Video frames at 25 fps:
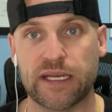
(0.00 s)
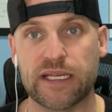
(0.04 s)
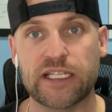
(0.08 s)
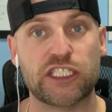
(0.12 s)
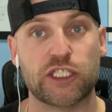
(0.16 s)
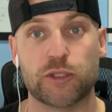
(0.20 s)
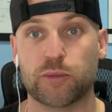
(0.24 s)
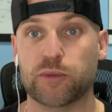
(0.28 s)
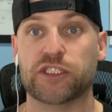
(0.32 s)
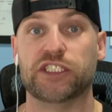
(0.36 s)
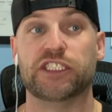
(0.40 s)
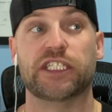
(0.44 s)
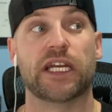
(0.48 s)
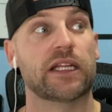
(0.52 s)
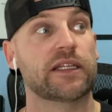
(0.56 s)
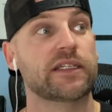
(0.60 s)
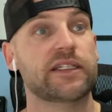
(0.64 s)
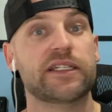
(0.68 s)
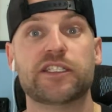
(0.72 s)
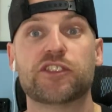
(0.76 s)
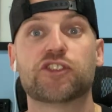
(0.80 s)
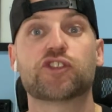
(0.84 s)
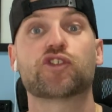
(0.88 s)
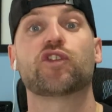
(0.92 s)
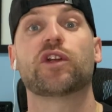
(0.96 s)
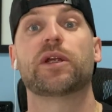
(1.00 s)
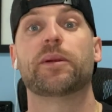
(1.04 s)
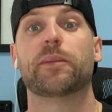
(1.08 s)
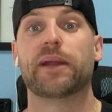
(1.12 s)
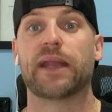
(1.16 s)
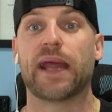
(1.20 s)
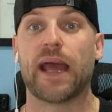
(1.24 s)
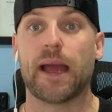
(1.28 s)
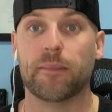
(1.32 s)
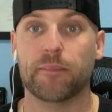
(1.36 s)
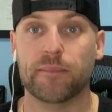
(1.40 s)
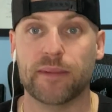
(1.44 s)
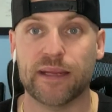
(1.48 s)
She was yelling and screaming
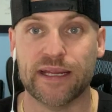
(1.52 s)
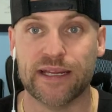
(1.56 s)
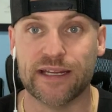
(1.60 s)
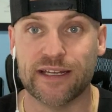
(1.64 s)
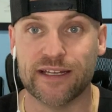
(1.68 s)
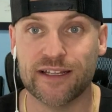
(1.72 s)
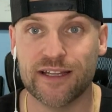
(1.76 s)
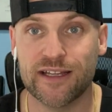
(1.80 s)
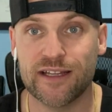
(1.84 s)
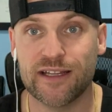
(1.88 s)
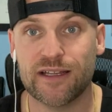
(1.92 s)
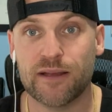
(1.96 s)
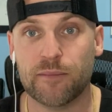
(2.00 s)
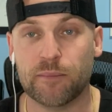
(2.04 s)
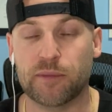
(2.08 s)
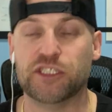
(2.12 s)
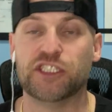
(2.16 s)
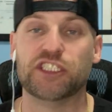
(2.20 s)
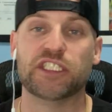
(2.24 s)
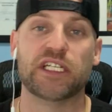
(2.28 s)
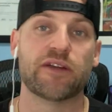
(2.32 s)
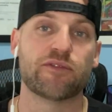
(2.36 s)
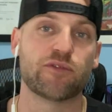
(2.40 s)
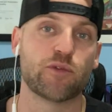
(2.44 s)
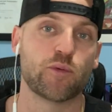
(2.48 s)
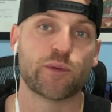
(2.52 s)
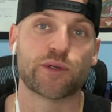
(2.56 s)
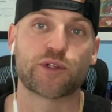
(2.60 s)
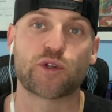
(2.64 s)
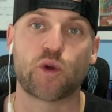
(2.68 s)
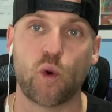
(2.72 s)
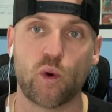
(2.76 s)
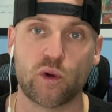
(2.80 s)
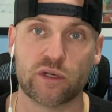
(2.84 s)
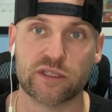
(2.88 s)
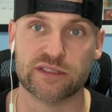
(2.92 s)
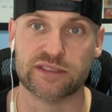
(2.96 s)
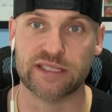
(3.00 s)
at me, but she never
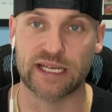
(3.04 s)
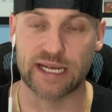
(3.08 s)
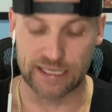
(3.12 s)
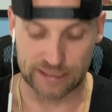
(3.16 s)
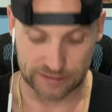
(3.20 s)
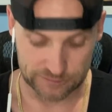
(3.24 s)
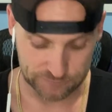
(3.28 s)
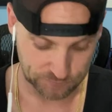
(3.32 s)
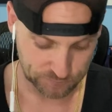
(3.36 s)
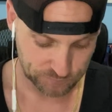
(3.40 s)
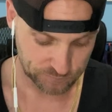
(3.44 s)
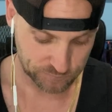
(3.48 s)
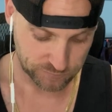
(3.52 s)
recorded that.